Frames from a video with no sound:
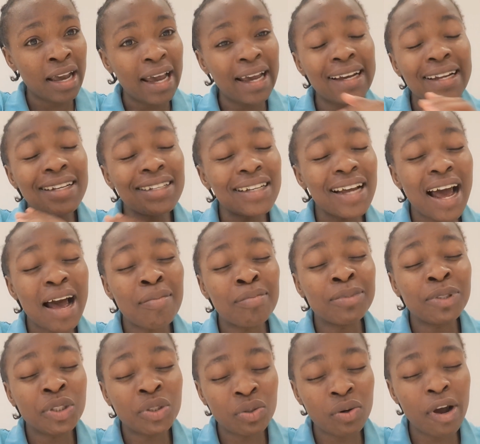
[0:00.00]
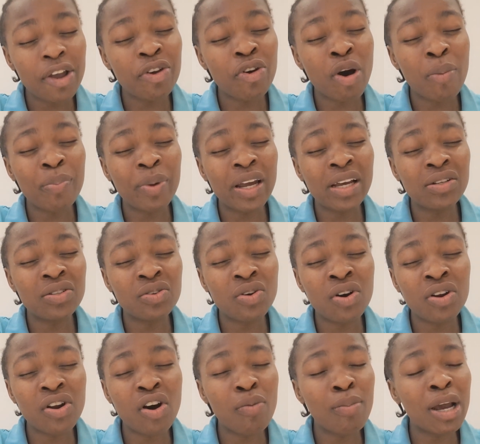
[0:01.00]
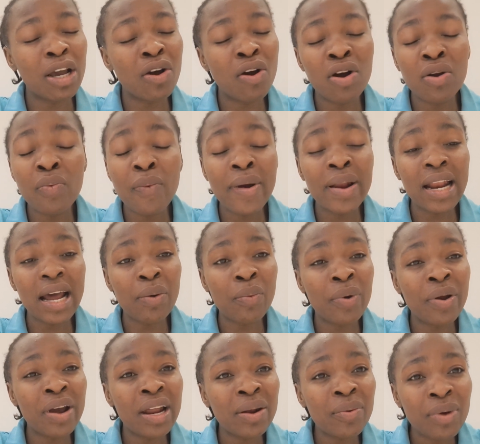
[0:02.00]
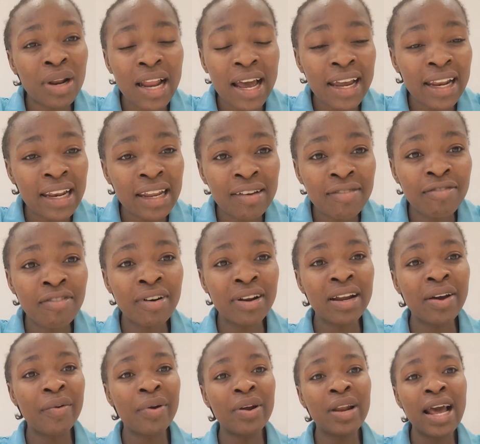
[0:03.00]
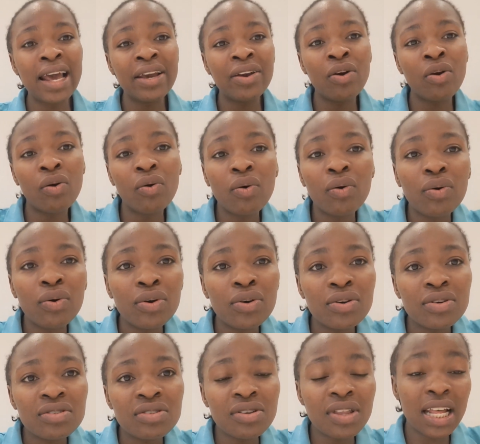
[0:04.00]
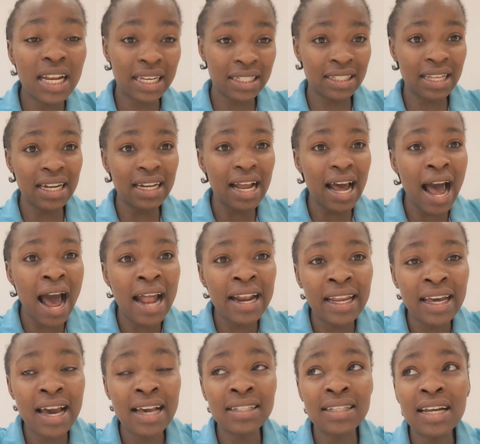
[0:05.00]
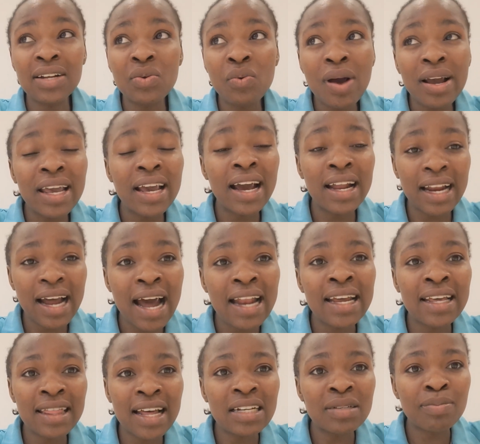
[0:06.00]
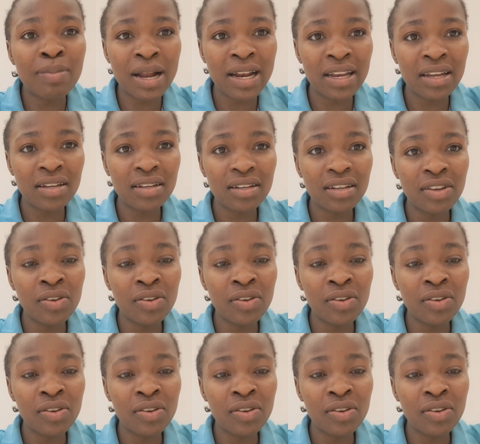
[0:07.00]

And I'm sure you are praying to God, oh my God, when will I leave? When will I go? So that I start working and earning that money.